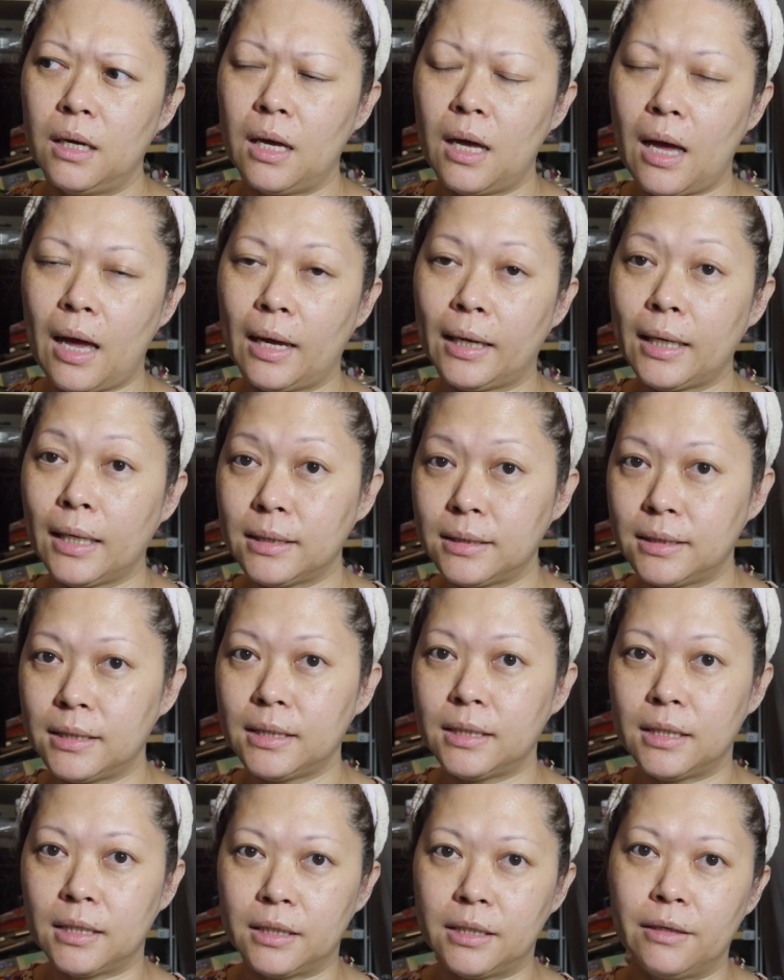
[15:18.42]
I can
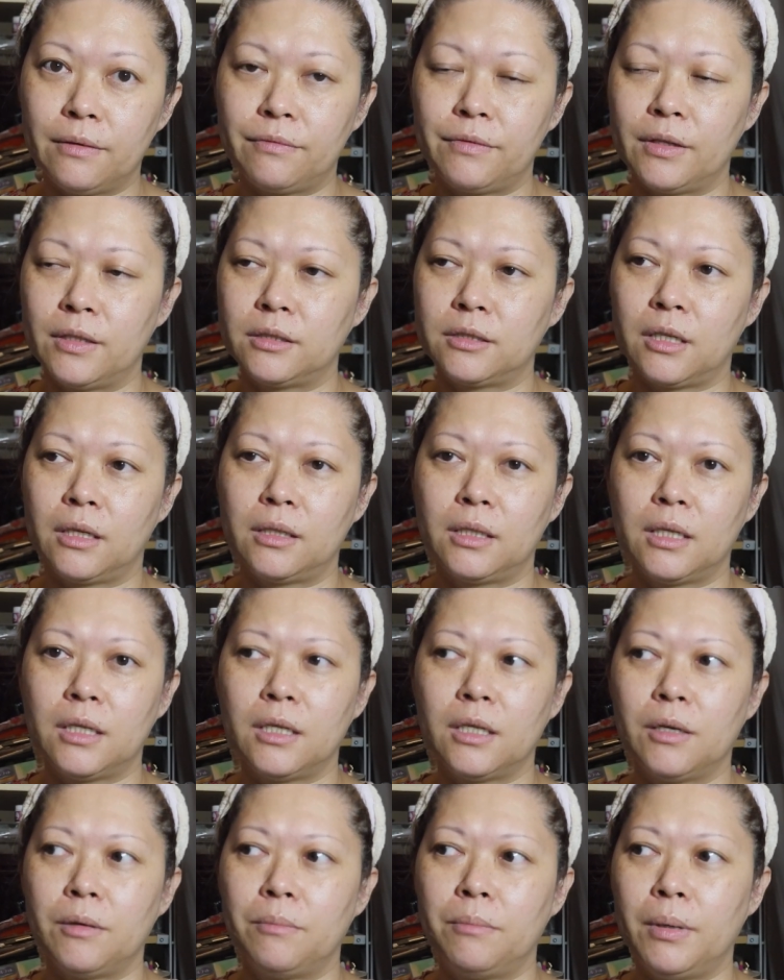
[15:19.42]
see the difference on
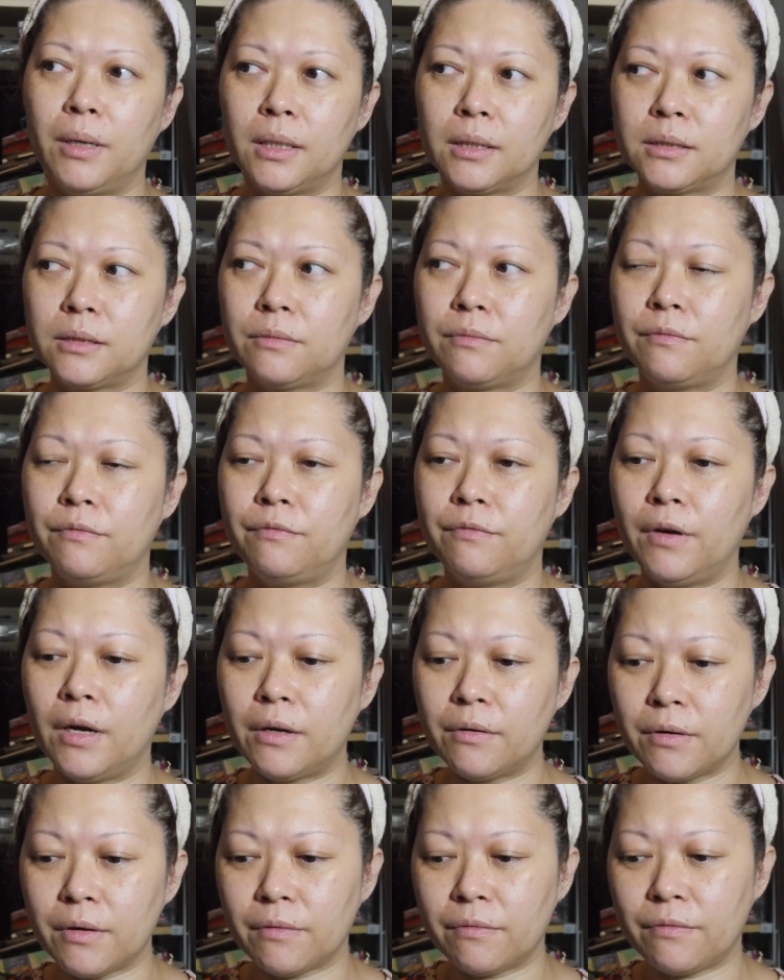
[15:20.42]
her, but
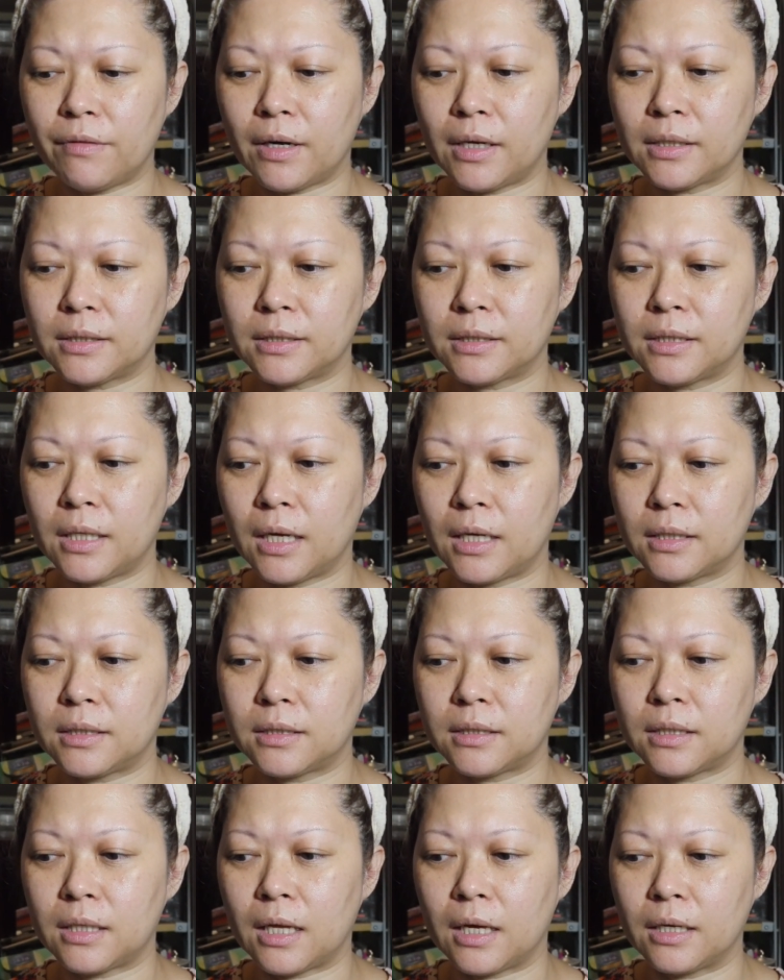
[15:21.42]
very fast that
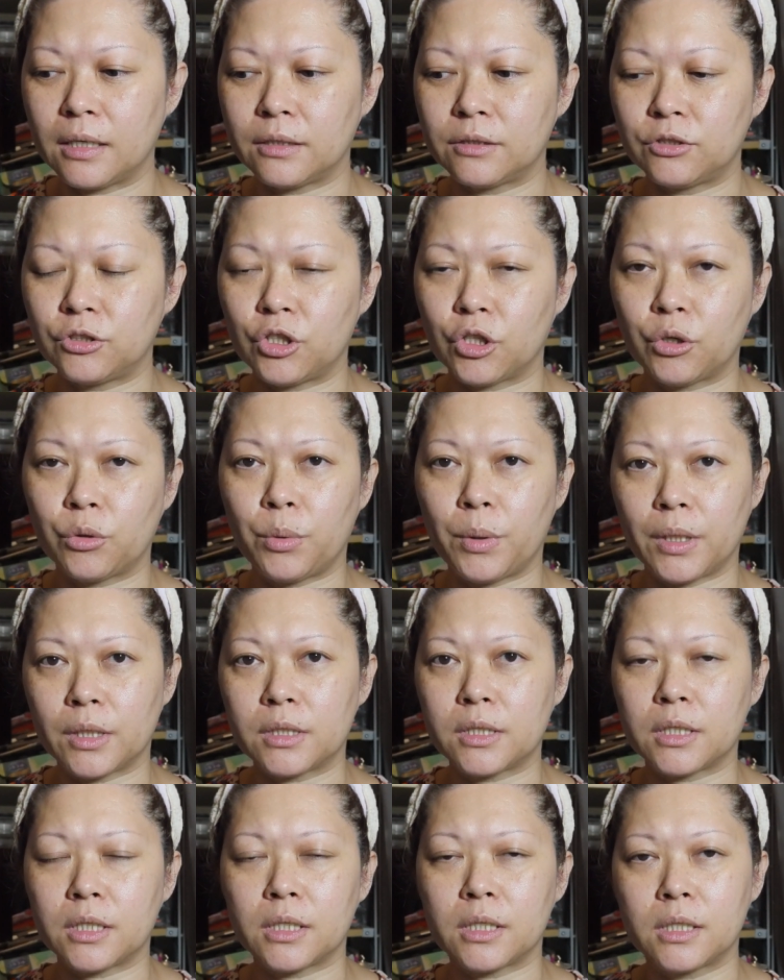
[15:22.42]
like she
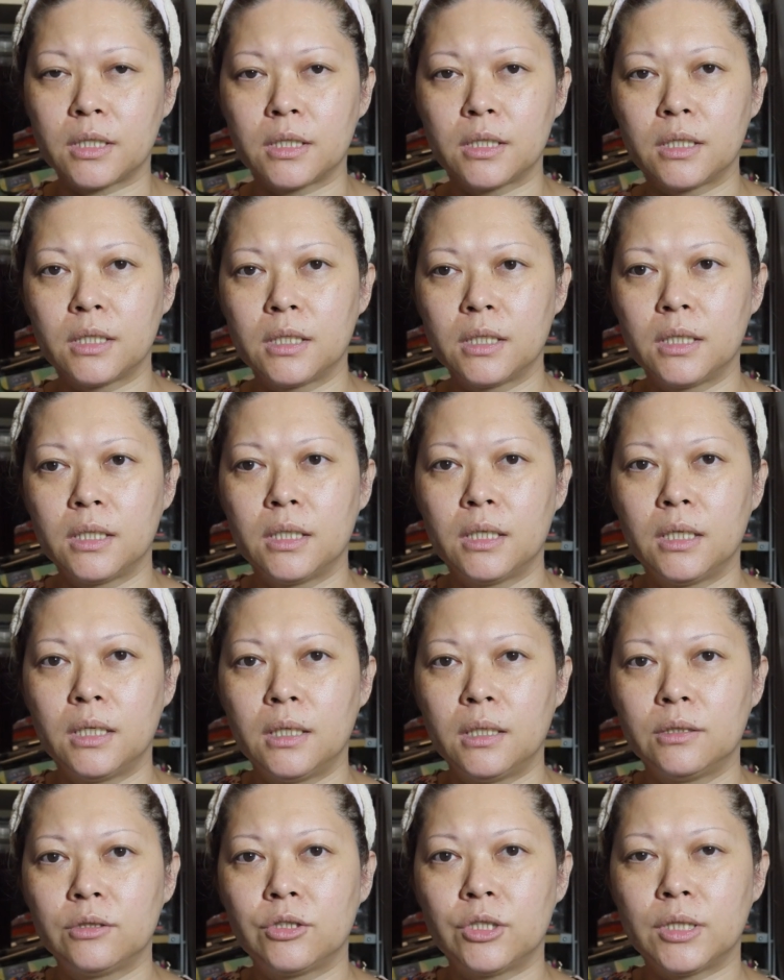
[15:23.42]
quit.
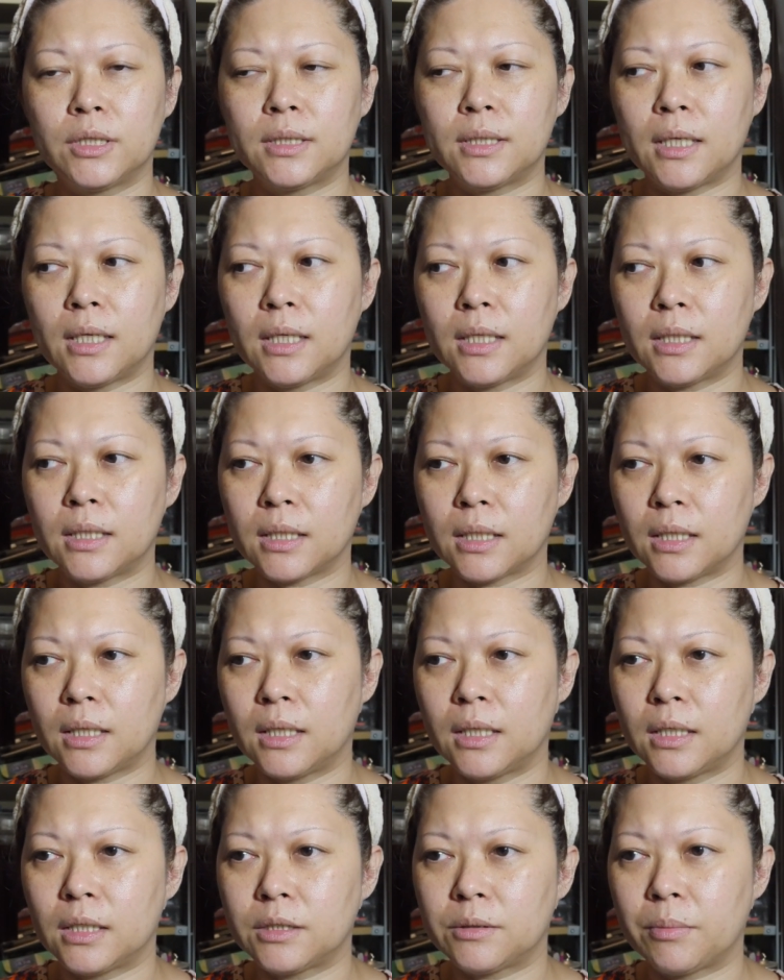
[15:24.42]
She said it
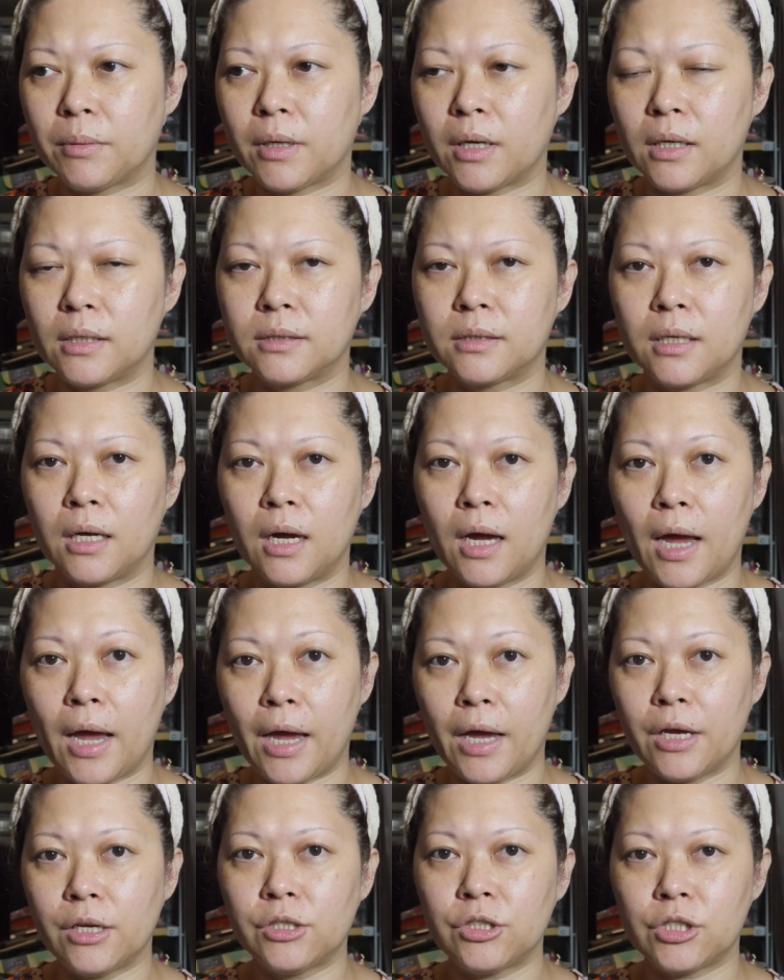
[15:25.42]
is because her
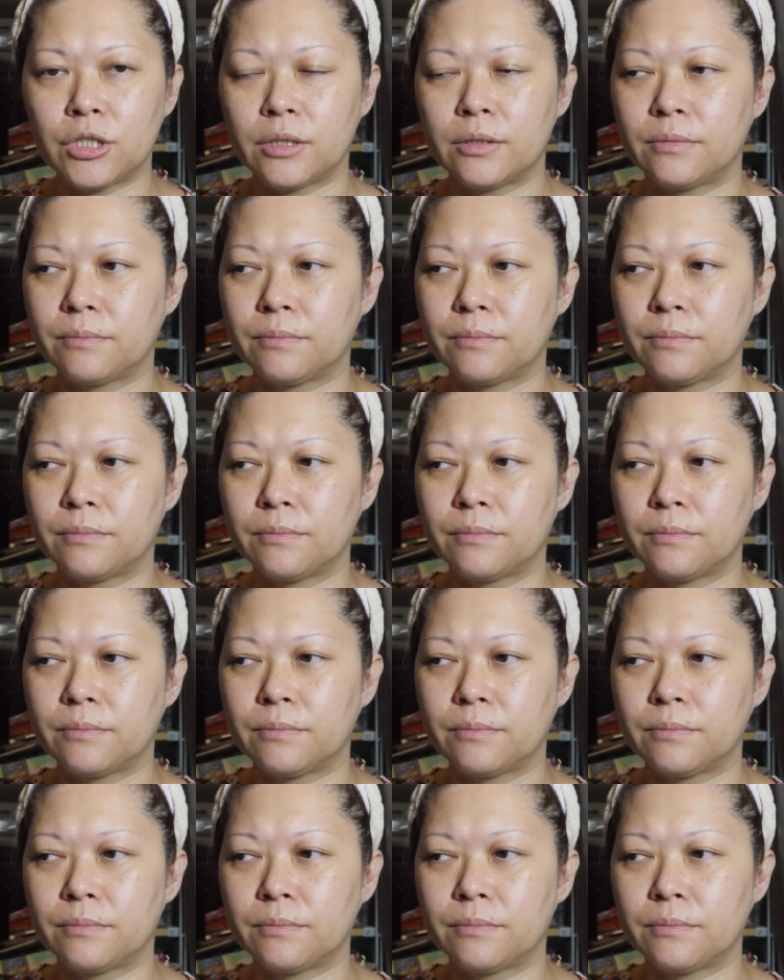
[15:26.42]
age.